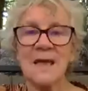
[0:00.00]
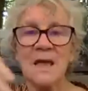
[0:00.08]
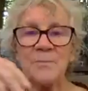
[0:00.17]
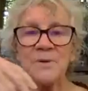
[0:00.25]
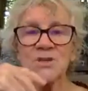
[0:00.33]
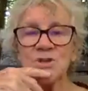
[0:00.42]

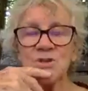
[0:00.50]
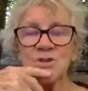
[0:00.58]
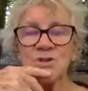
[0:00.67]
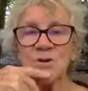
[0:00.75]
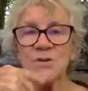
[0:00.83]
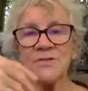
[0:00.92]
But she
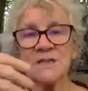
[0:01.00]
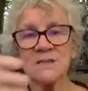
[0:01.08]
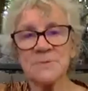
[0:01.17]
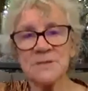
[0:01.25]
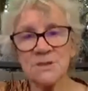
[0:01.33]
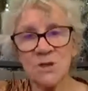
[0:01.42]
knew that this
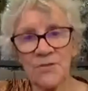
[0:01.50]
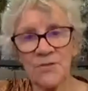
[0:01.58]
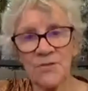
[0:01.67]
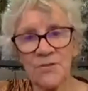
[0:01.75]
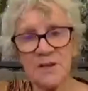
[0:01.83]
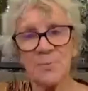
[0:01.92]
was not the
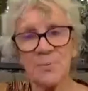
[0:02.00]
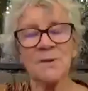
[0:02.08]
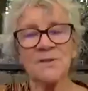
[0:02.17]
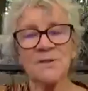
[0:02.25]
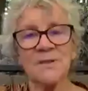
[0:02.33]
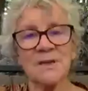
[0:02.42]

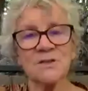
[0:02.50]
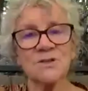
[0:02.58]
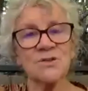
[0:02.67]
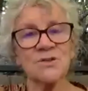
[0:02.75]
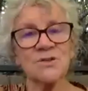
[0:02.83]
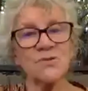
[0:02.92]
appropriate thing to
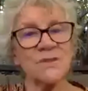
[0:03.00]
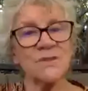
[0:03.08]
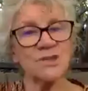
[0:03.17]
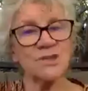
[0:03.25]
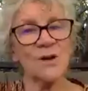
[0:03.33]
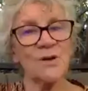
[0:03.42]
do for this
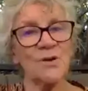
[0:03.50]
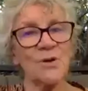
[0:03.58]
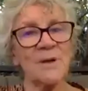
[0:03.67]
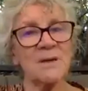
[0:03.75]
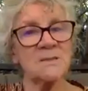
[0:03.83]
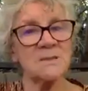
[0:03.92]
young girl,
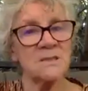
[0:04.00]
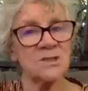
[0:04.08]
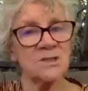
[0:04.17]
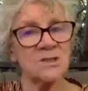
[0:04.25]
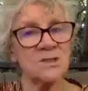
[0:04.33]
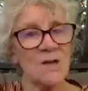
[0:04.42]
because this
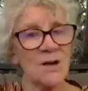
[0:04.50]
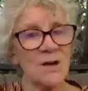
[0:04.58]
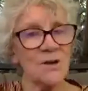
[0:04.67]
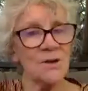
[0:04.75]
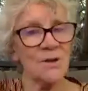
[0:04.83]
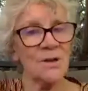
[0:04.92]
young
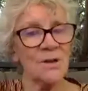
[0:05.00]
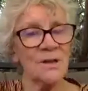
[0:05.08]
girl